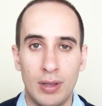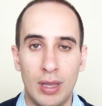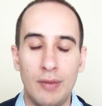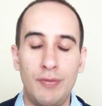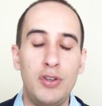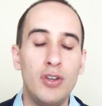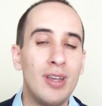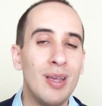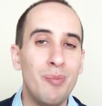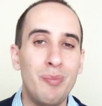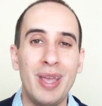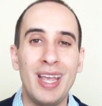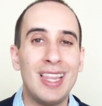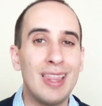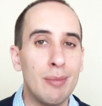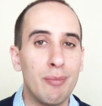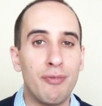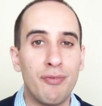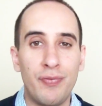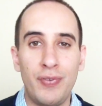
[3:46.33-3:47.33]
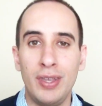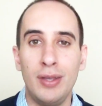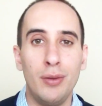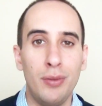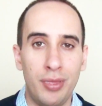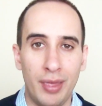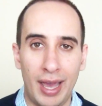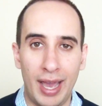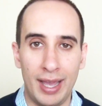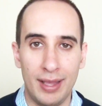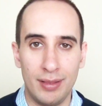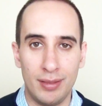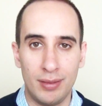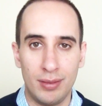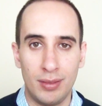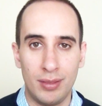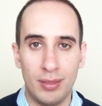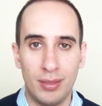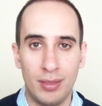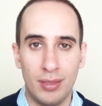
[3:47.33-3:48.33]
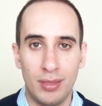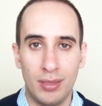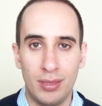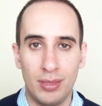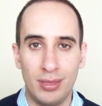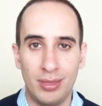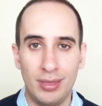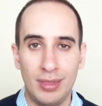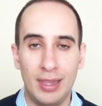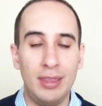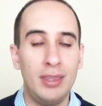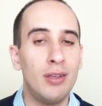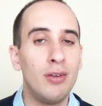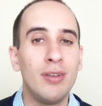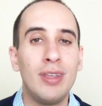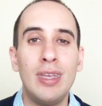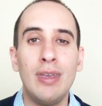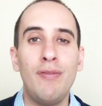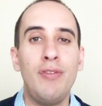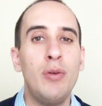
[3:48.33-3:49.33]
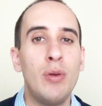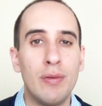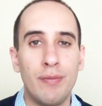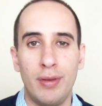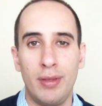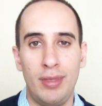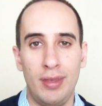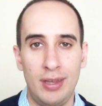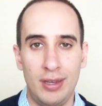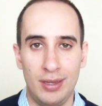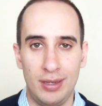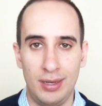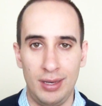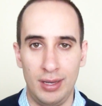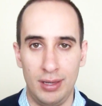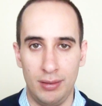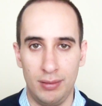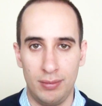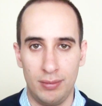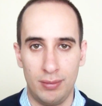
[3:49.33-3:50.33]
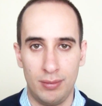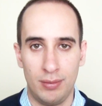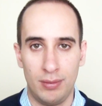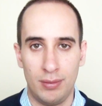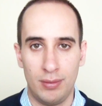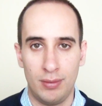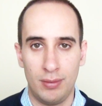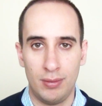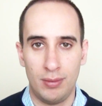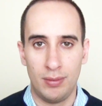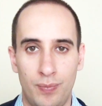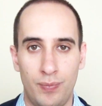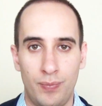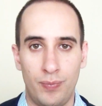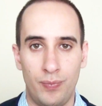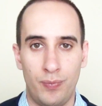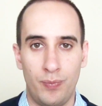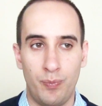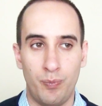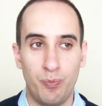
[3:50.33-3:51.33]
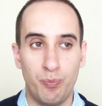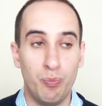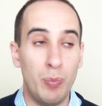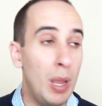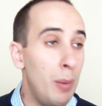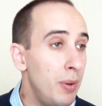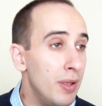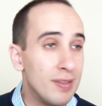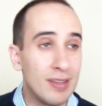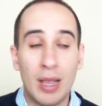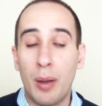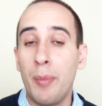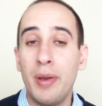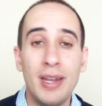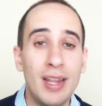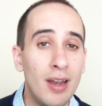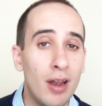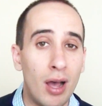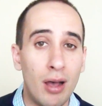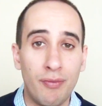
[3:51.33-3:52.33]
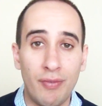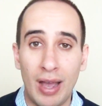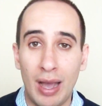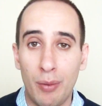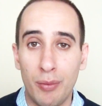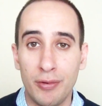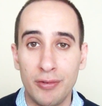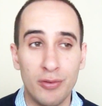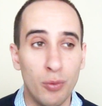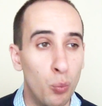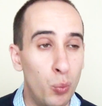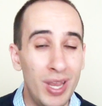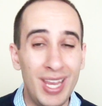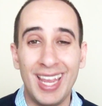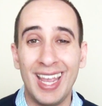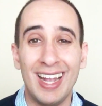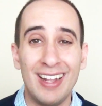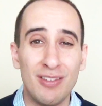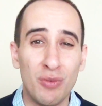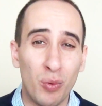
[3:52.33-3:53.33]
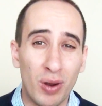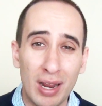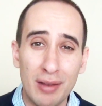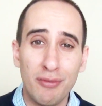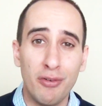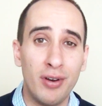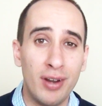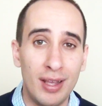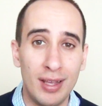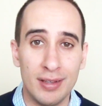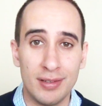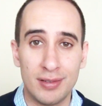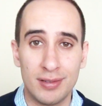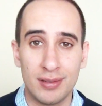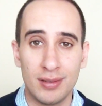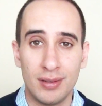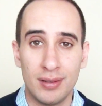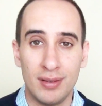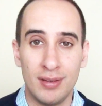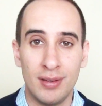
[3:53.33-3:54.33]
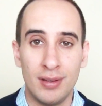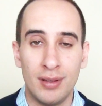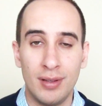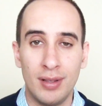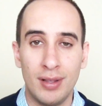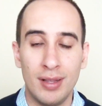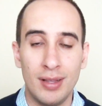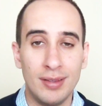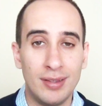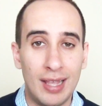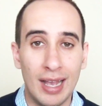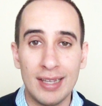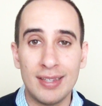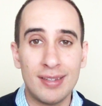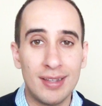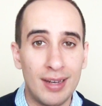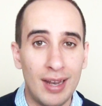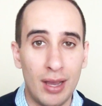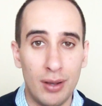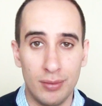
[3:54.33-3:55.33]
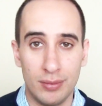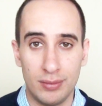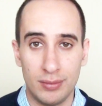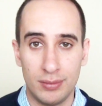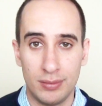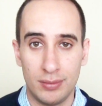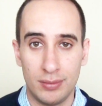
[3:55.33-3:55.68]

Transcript: If you can make them feel that, then they'll give you everything you need. Maybe it's coming in off hours, weekends, whatever it is. Test it out.